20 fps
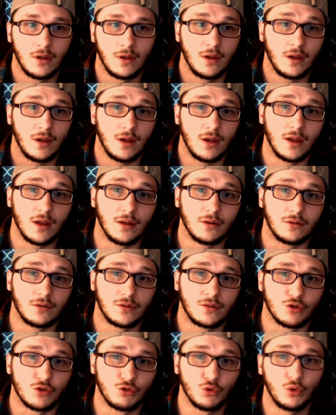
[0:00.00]
And to
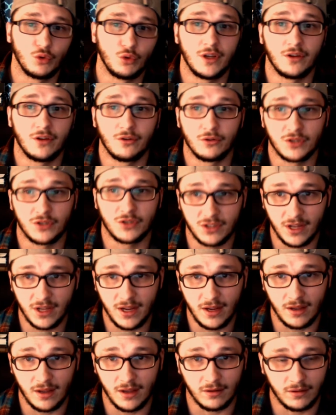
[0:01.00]
truly
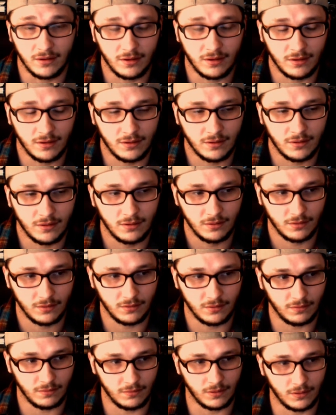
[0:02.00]
understand
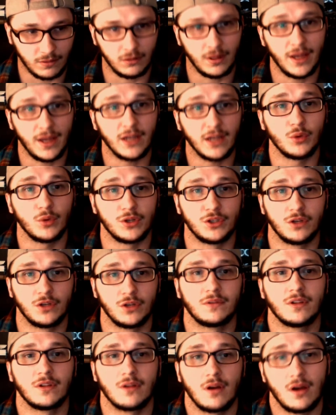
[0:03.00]
the language of
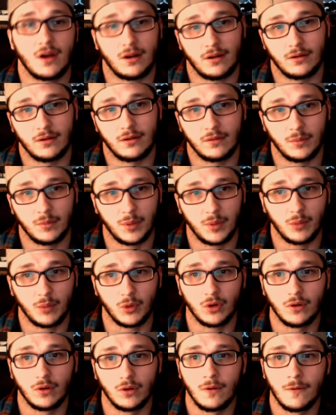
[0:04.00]
Tanakh, the Bible,
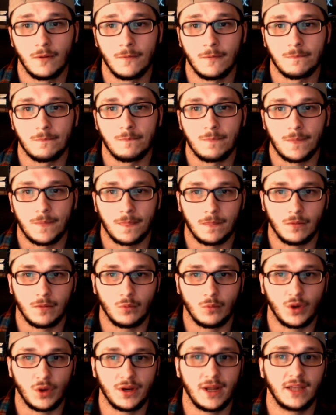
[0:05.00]

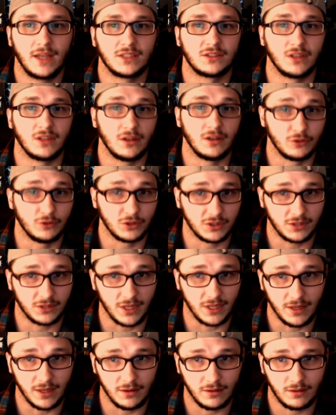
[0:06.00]
one has to
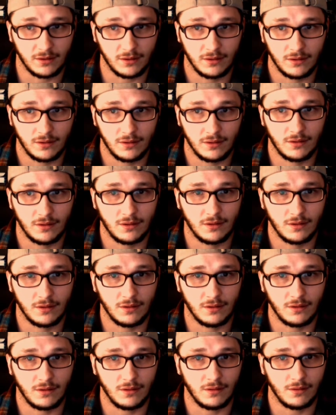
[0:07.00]
understand
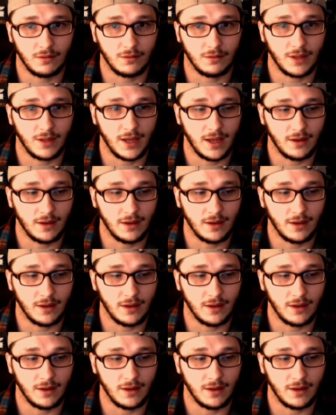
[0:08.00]
that